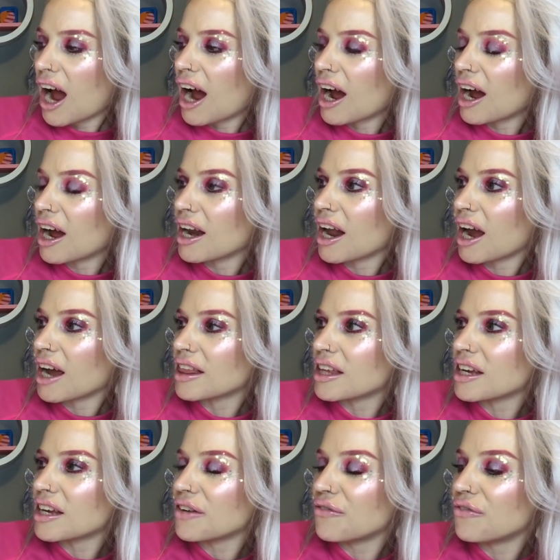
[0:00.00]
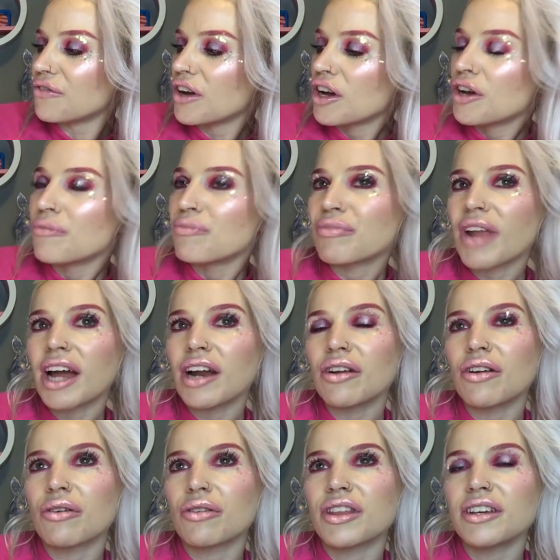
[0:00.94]
And I think if, I
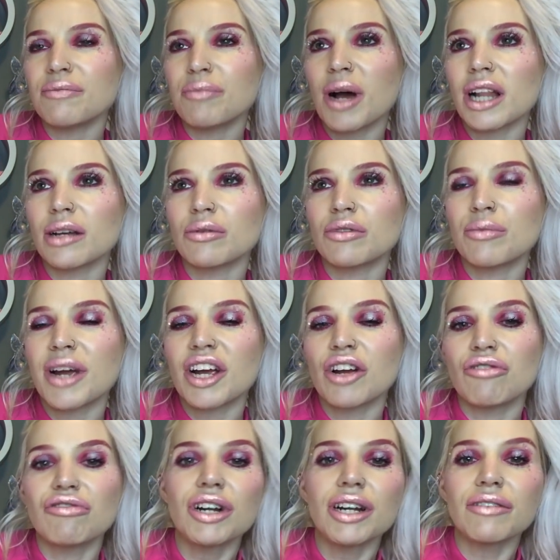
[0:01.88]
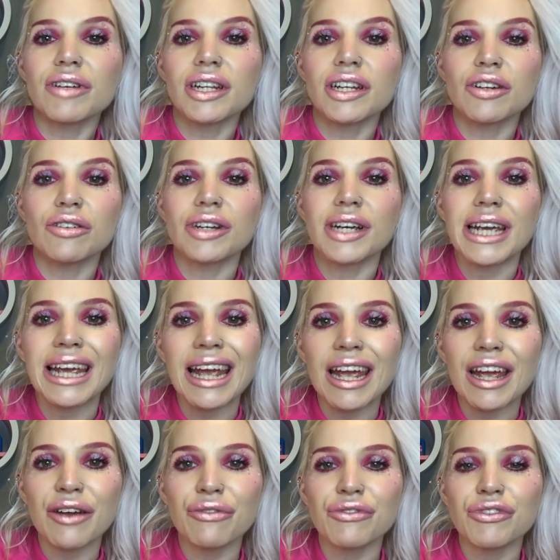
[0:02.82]
don't know, this palette would make a really, really good
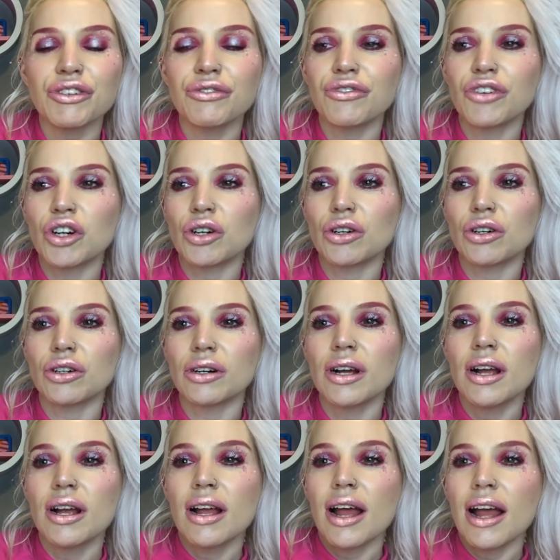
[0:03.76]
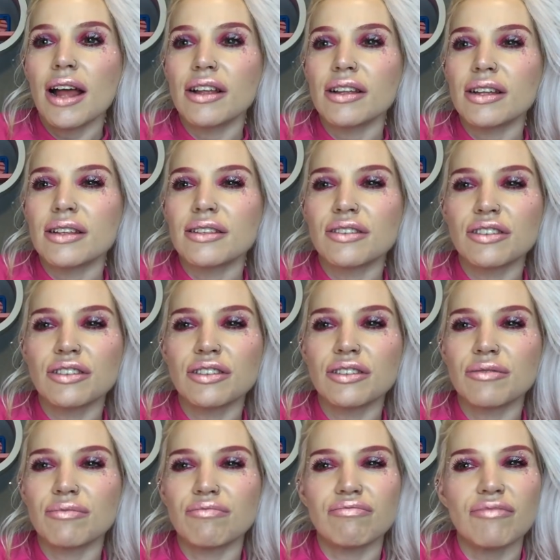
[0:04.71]
gift for
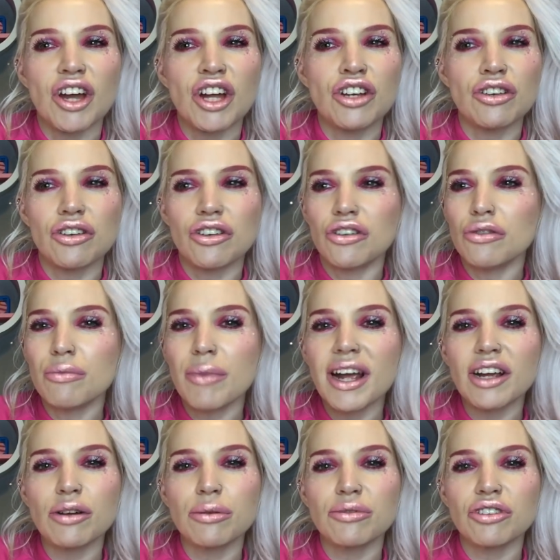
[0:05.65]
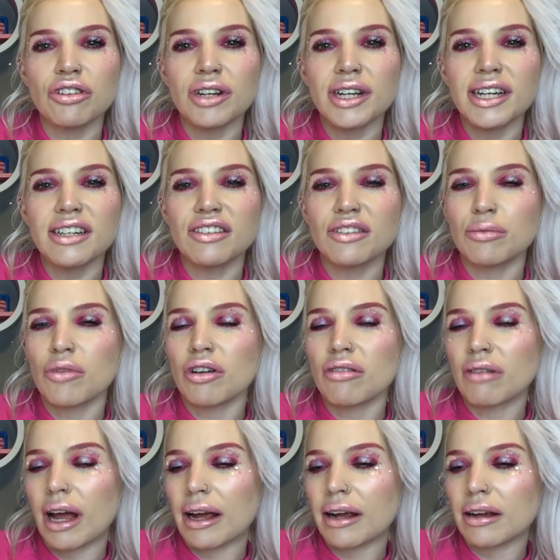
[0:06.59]
a new makeup junkie,
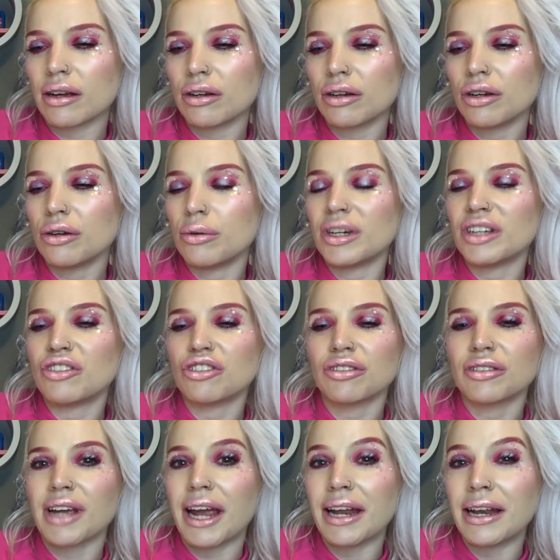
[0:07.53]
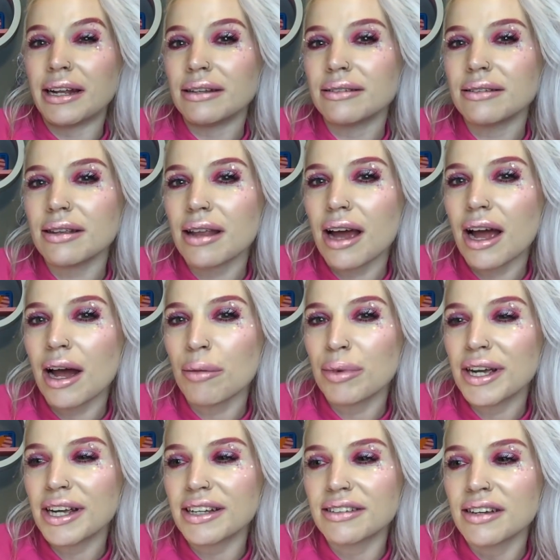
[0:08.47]
someone like who is just getting into the
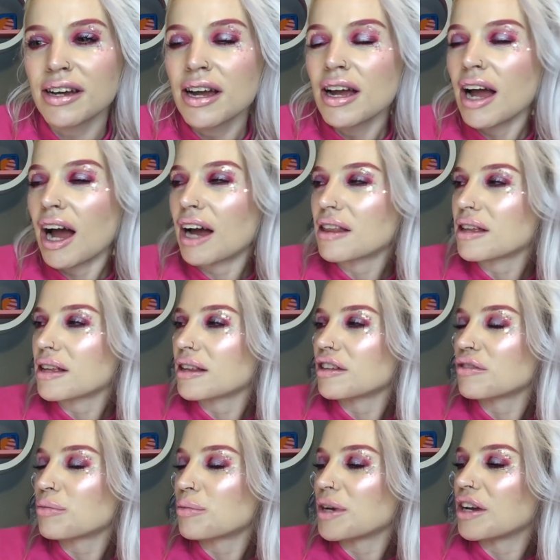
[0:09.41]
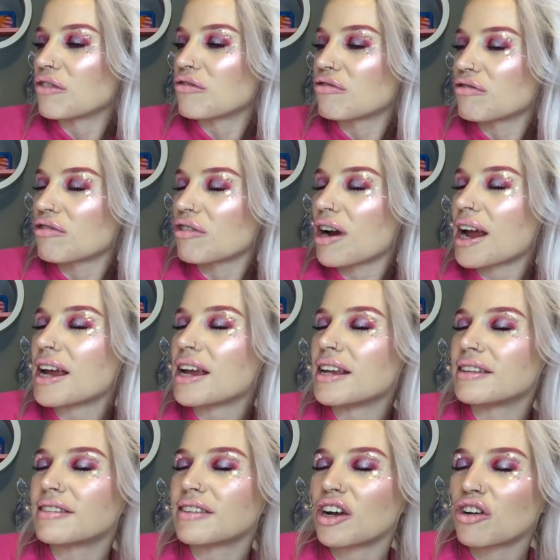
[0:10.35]
habit. I think this would be a
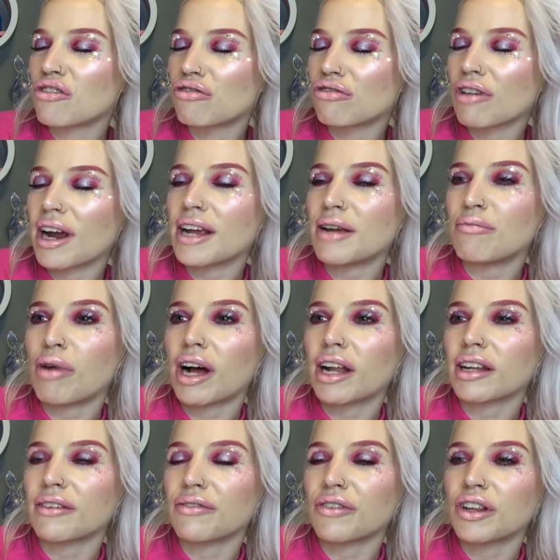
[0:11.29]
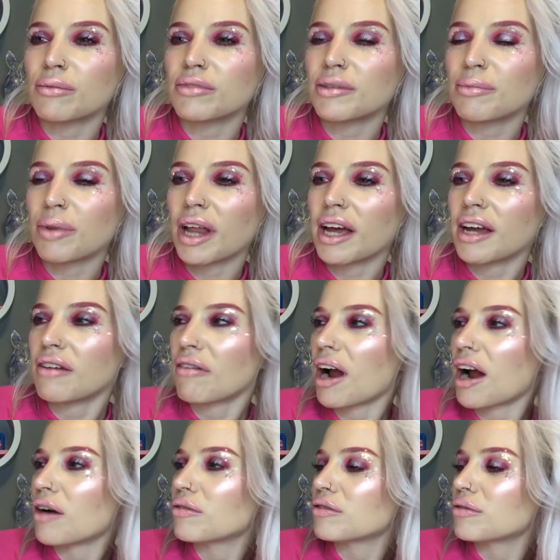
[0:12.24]
great, great palette for them to play
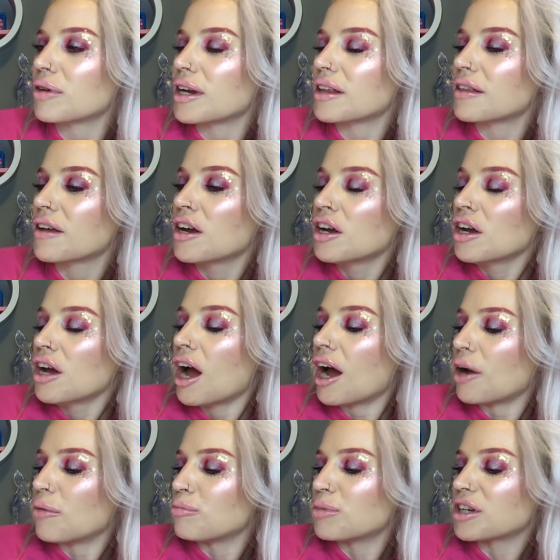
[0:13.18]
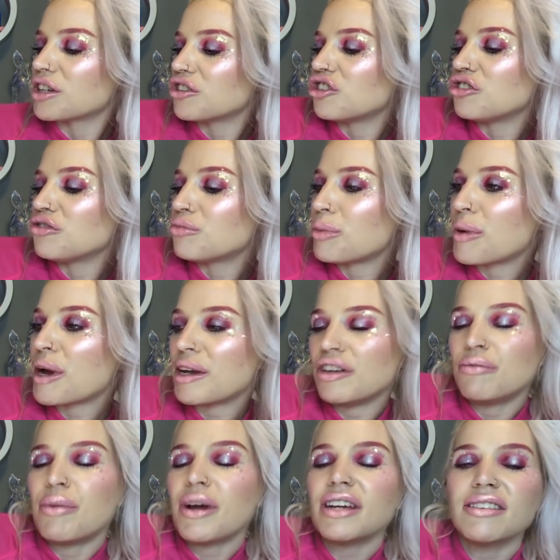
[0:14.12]
around with, because you've
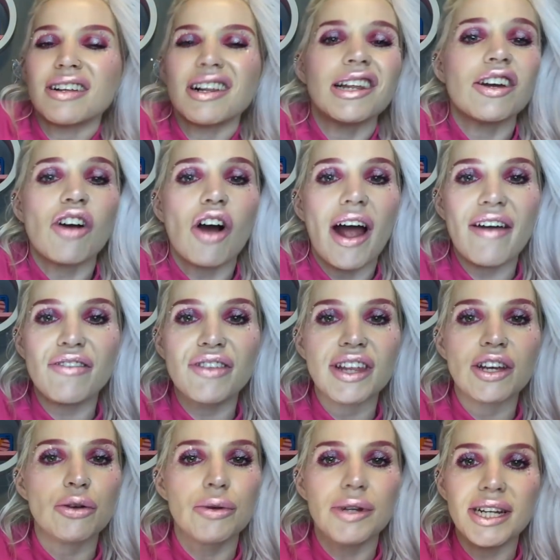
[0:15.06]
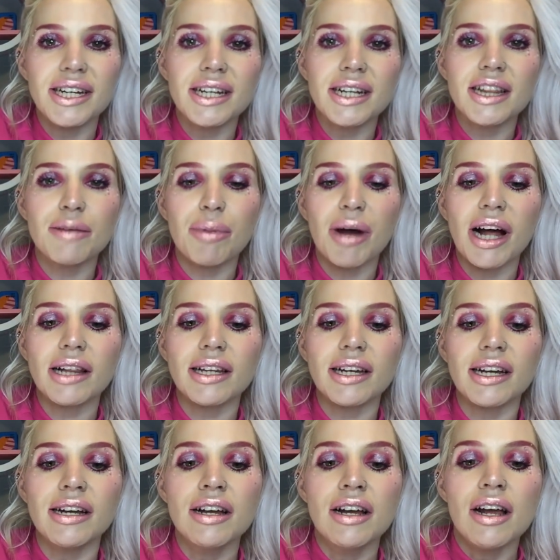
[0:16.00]
basically got everything you need in the
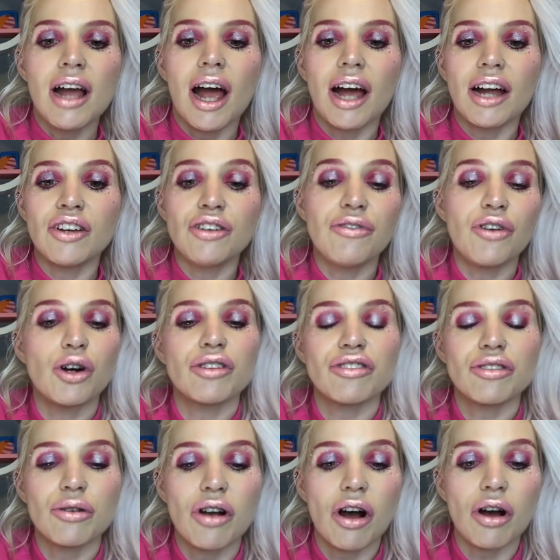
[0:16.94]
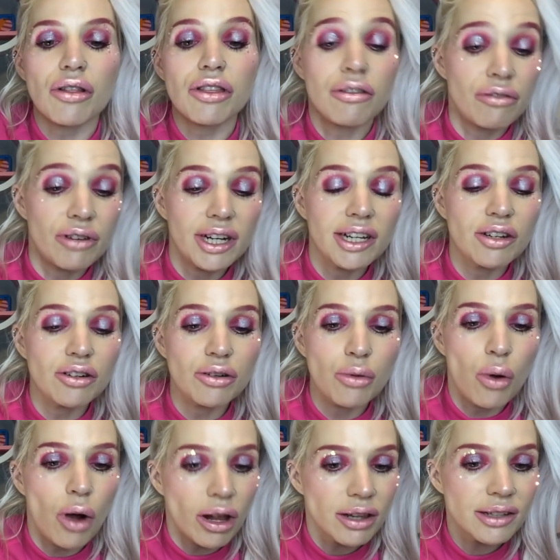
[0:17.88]
palette, and you've also got the really
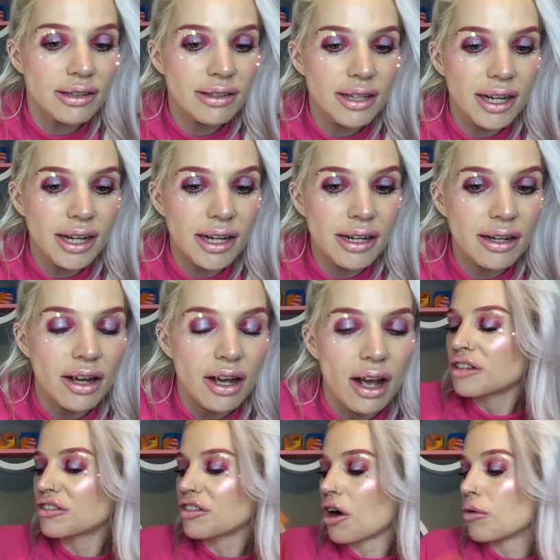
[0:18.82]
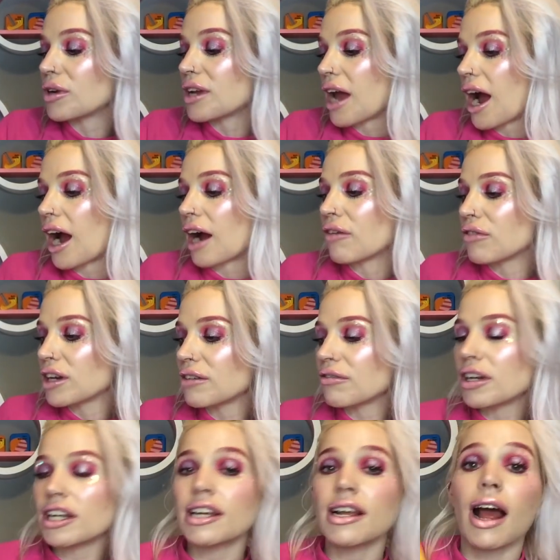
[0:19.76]
good quality. So yeah, I really,
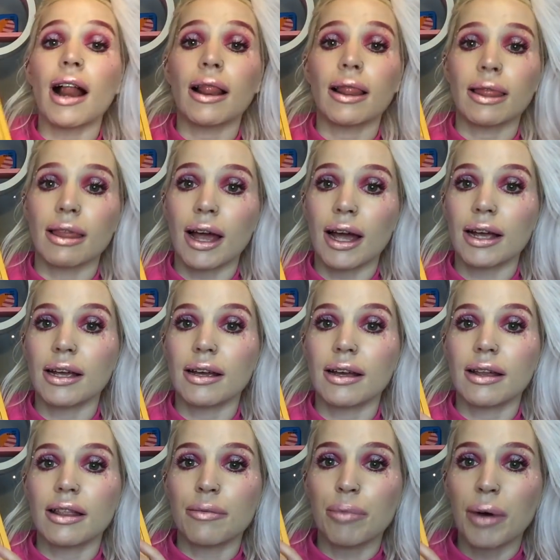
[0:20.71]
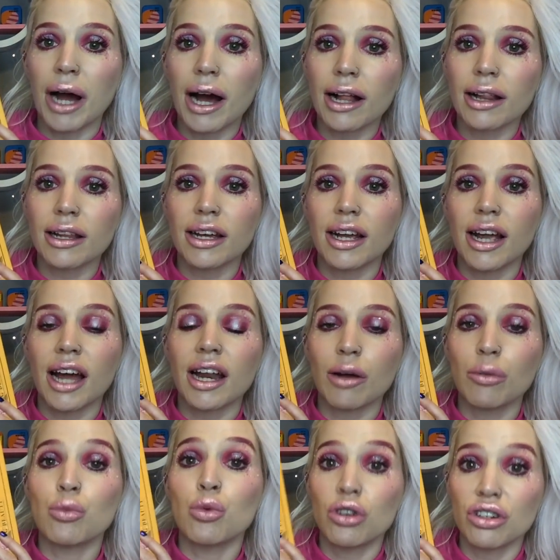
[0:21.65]
really like the palette, and
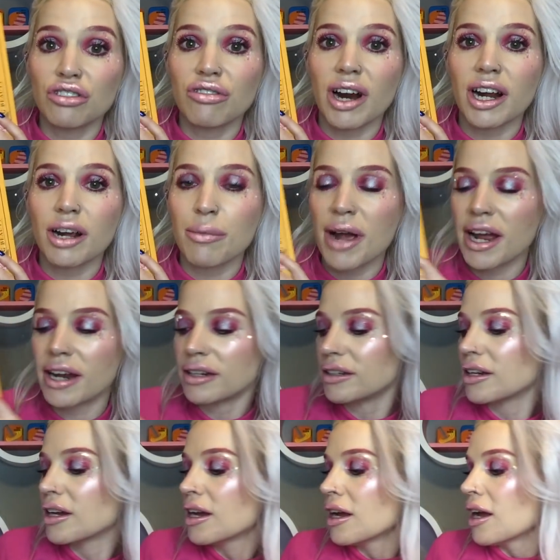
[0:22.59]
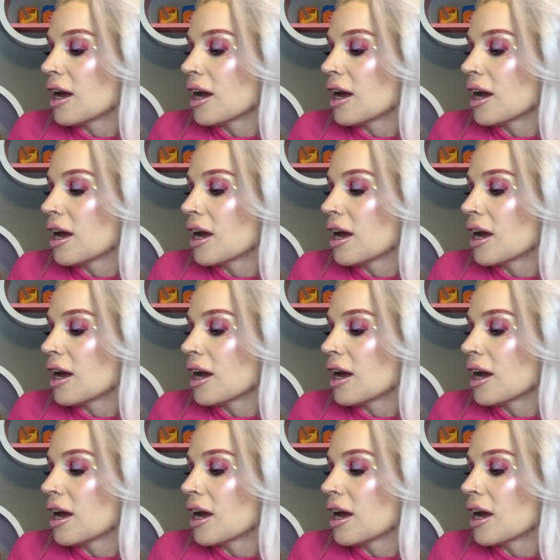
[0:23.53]
I would recommend.